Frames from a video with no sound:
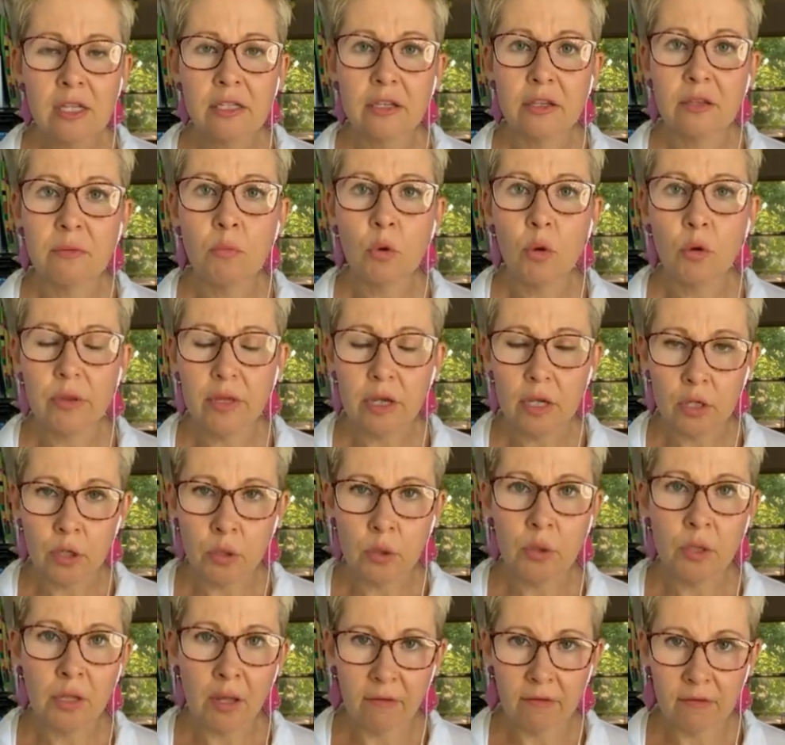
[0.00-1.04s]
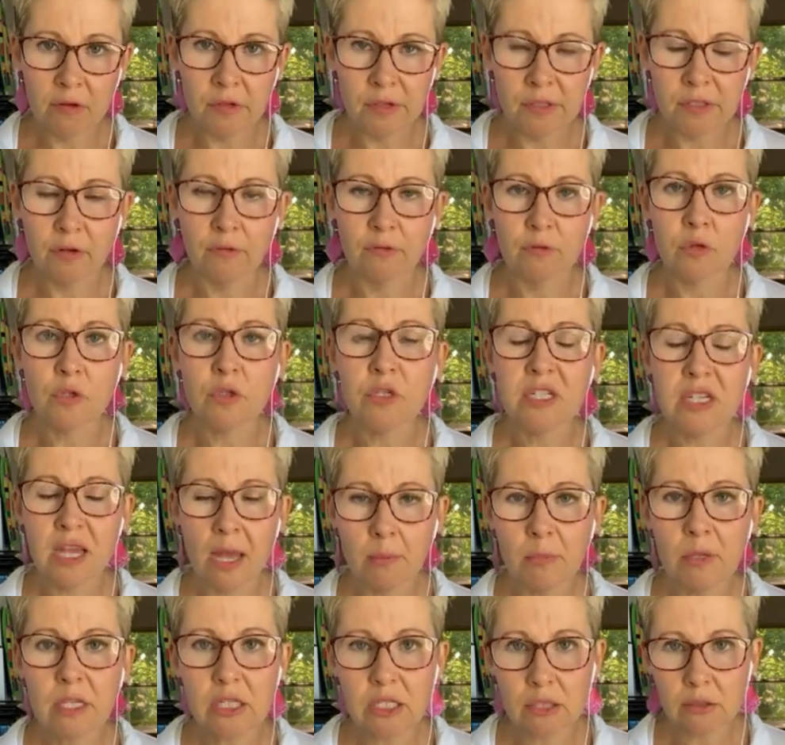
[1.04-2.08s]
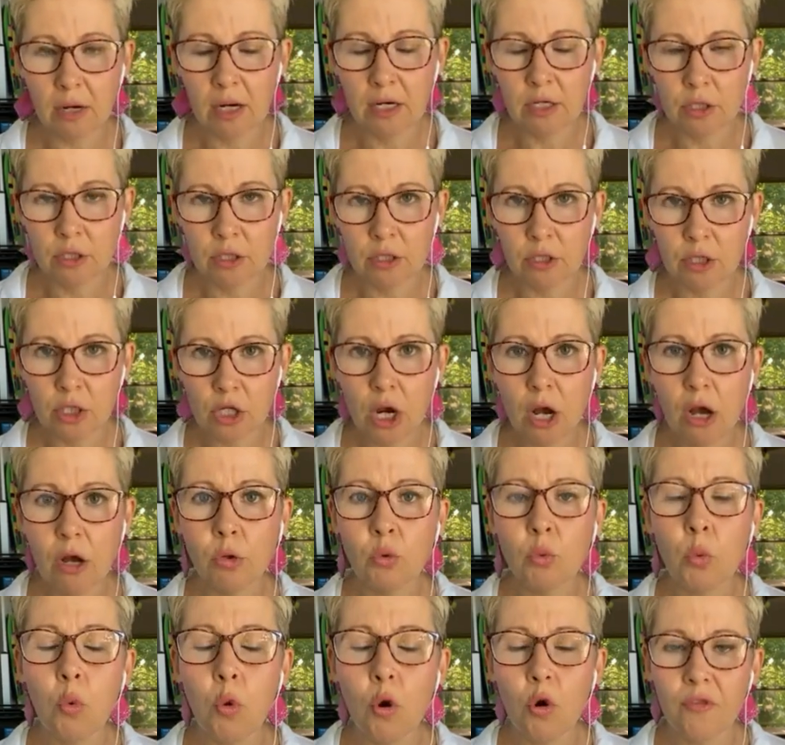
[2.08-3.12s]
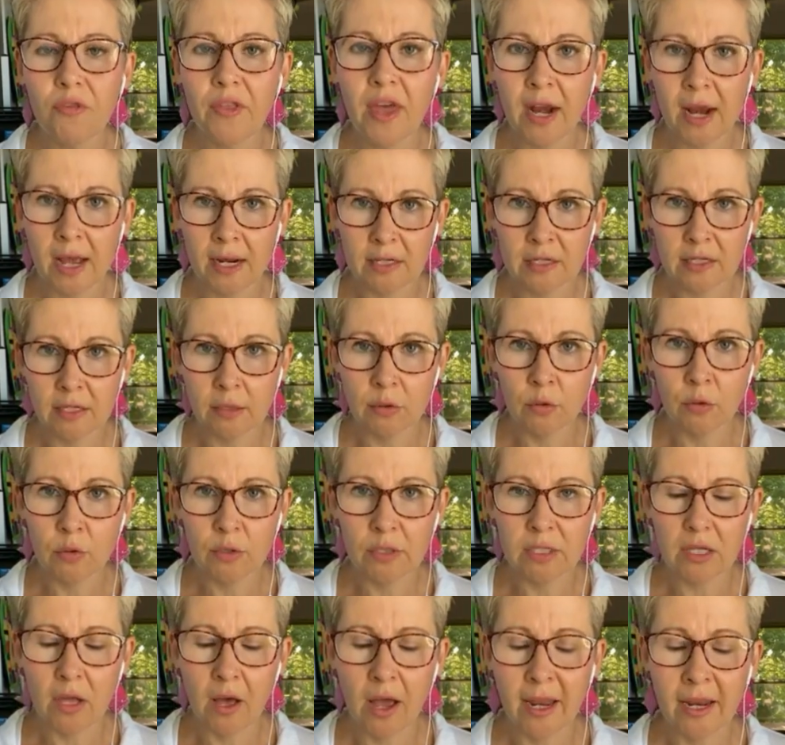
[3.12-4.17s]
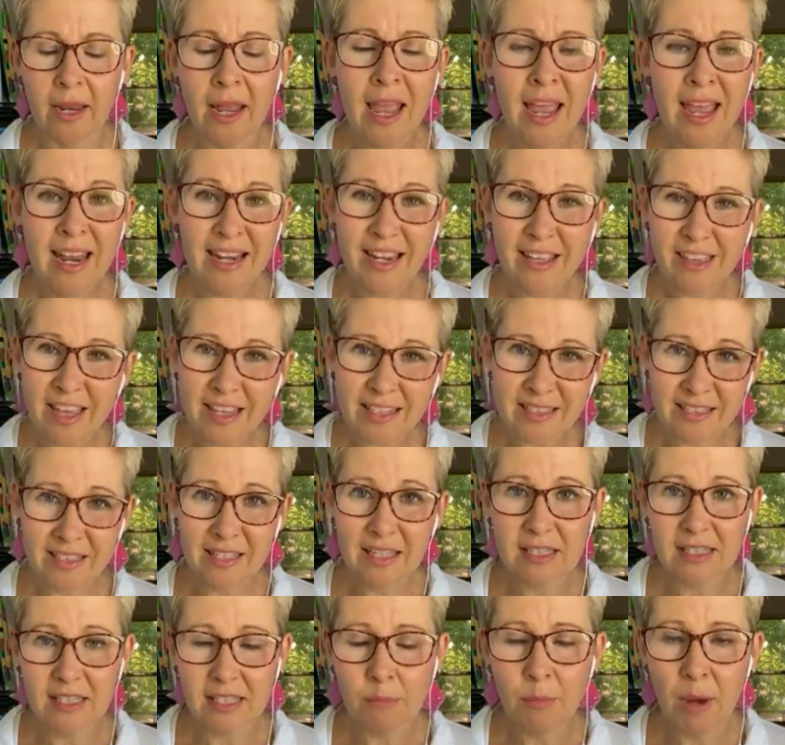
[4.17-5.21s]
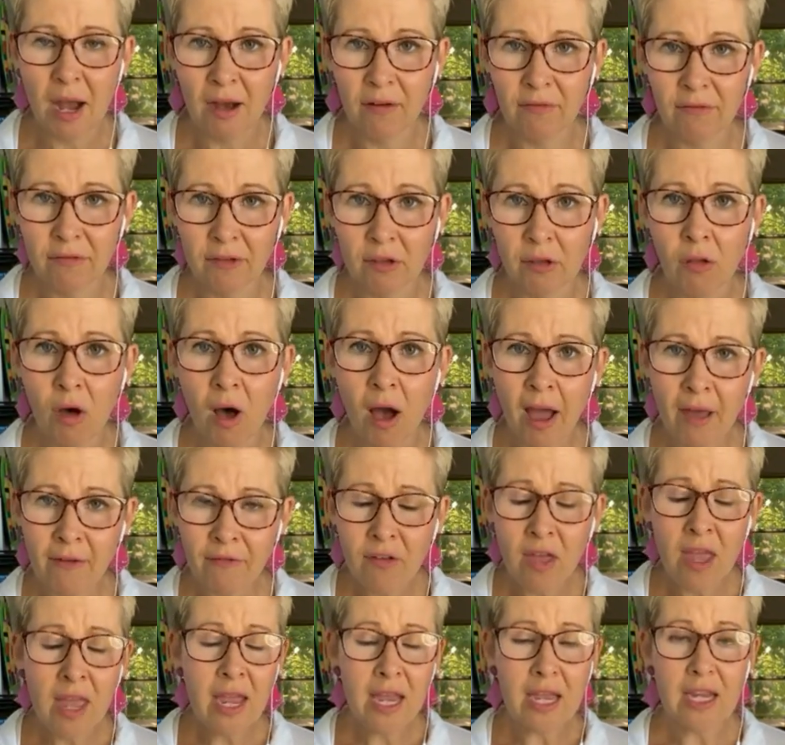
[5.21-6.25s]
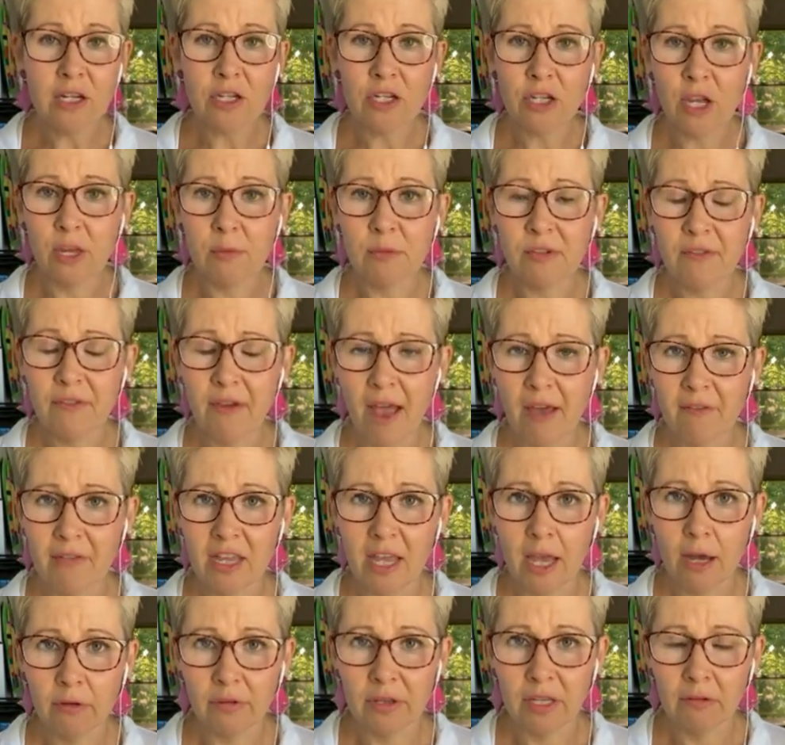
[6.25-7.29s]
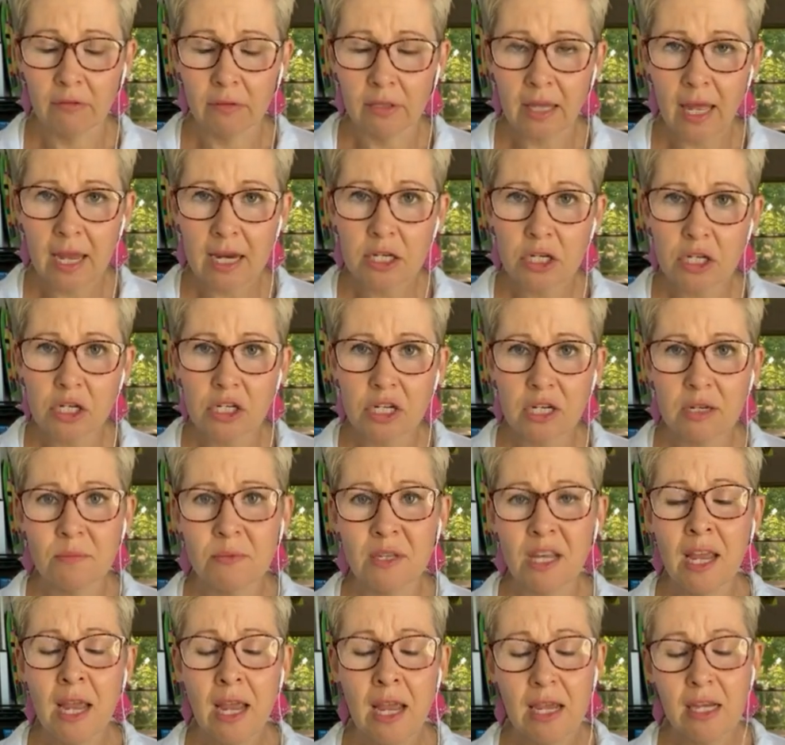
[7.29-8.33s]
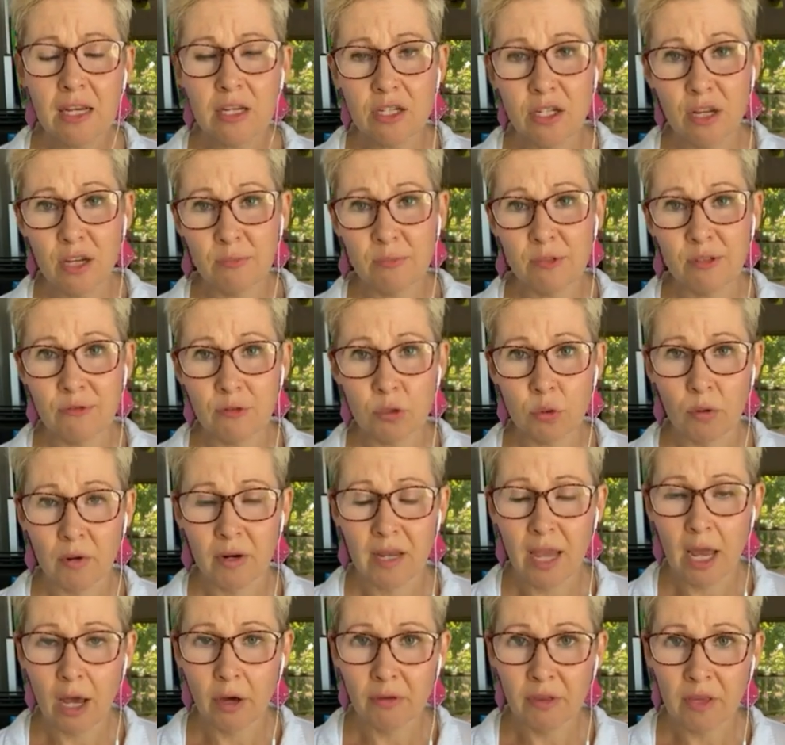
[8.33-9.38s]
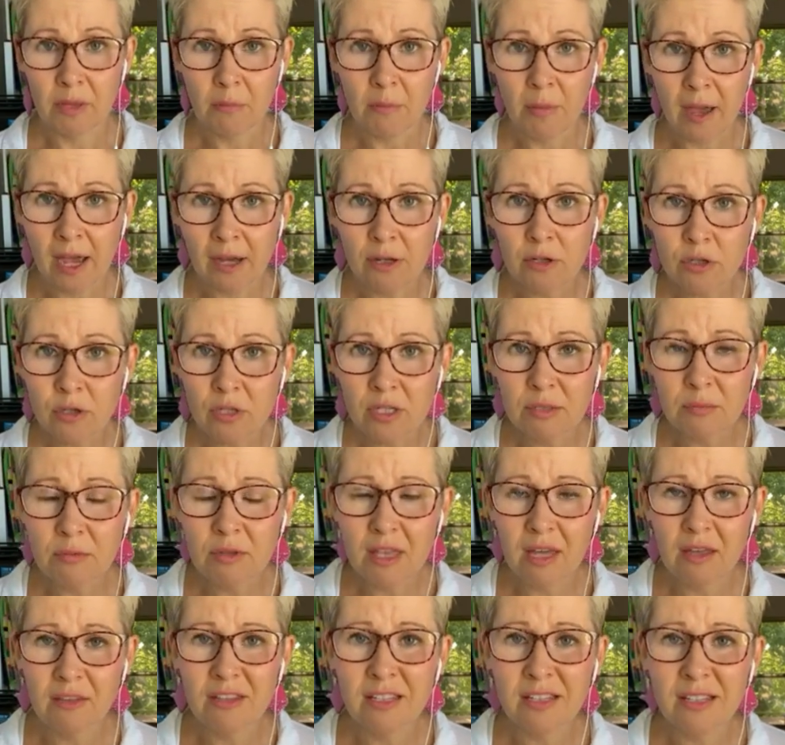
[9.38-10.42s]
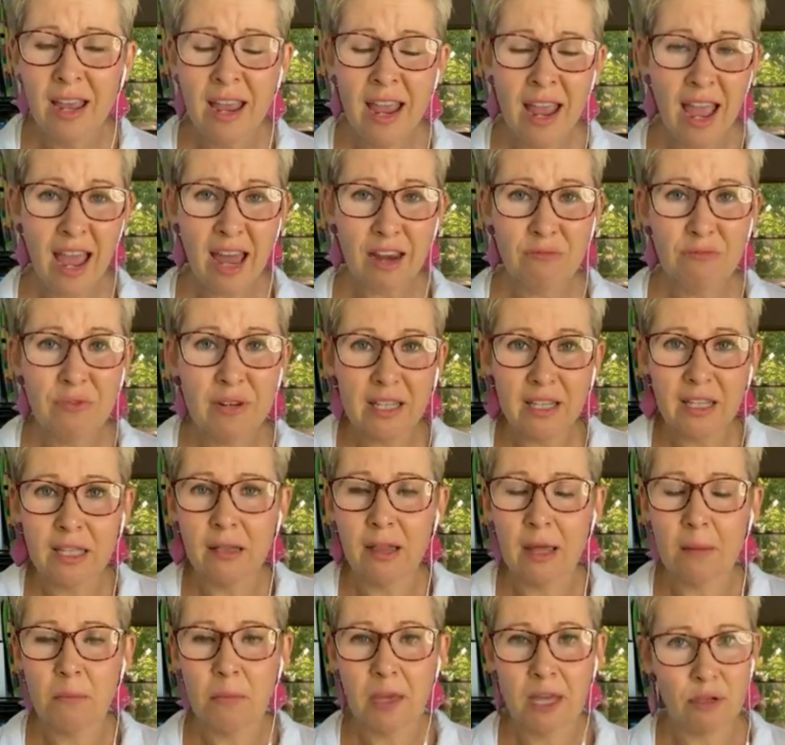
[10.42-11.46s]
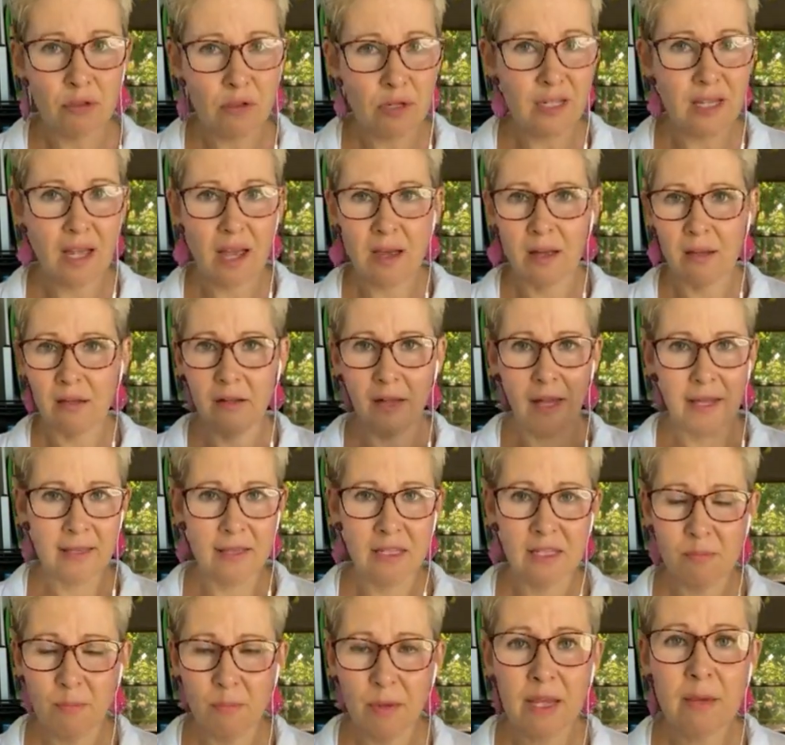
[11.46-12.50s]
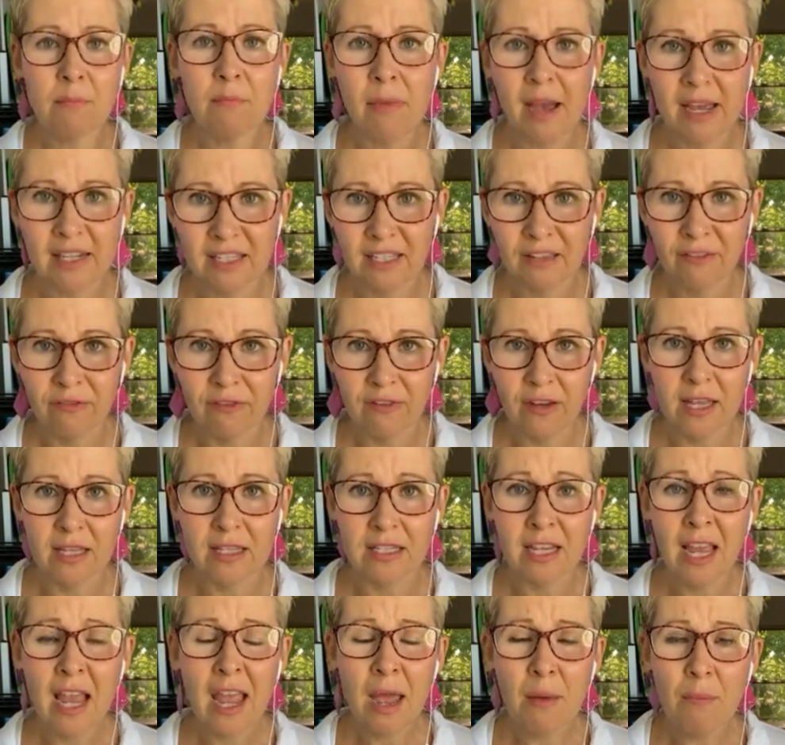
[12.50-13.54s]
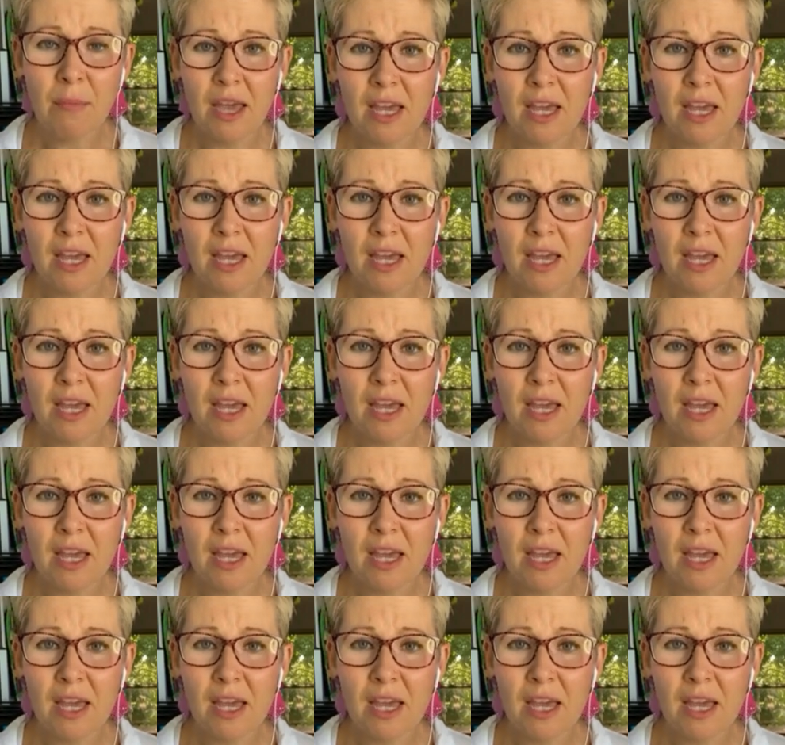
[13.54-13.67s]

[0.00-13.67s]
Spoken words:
So the more that you love yourself, you demonstrate to your child what that actually looks like. Now that sets them up for life in terms of having healthy relationships, in terms of drawing healthy boundaries with others. And really, like, boundaries aren't like this big massive fence.